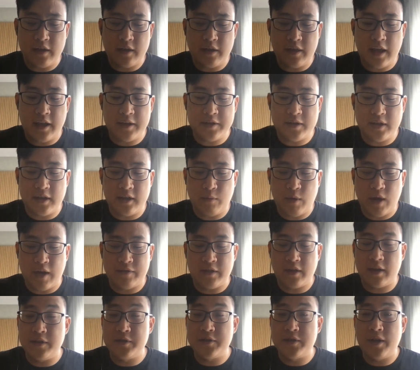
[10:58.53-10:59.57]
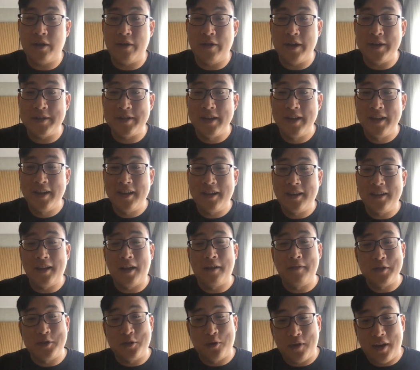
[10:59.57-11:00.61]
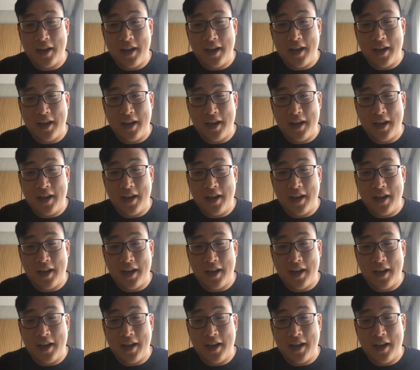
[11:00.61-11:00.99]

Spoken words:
things that we have to consider is a lot of us don't have the